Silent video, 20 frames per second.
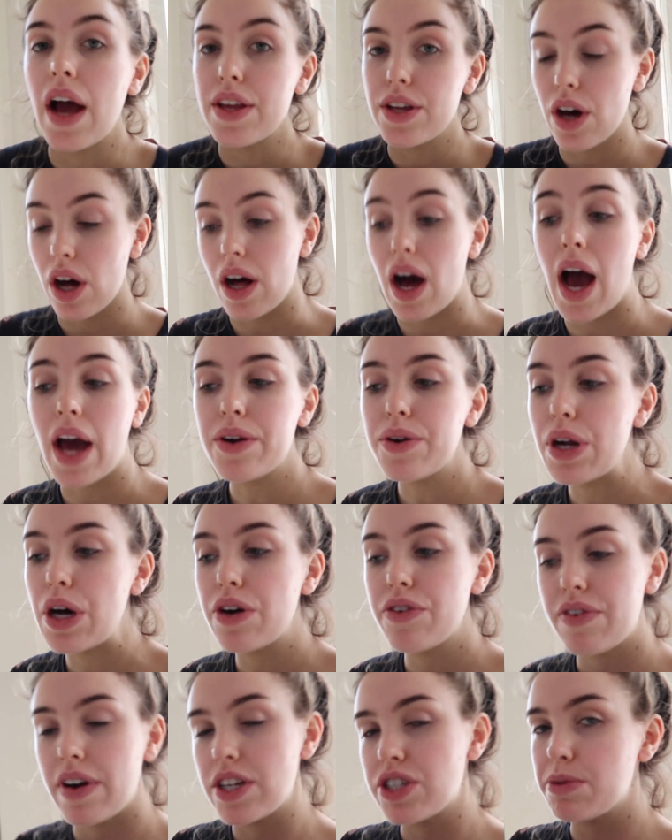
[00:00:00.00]
Y'all, I don't
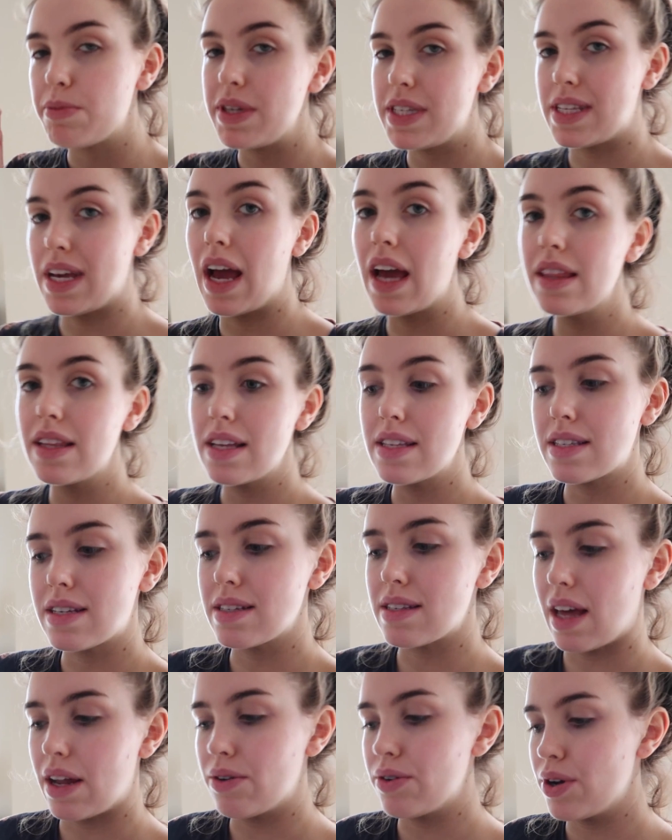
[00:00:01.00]
know if I should be saying this
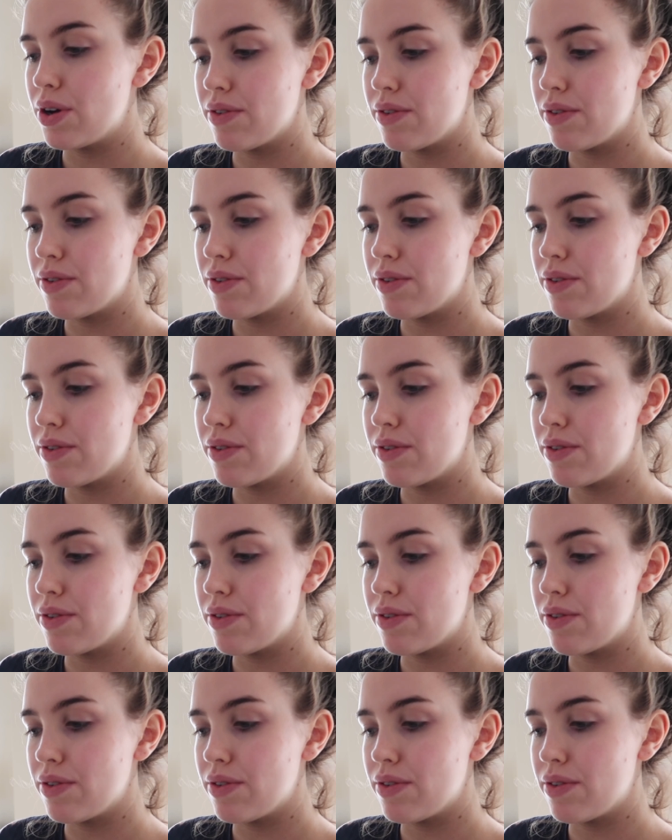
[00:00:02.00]
because I don't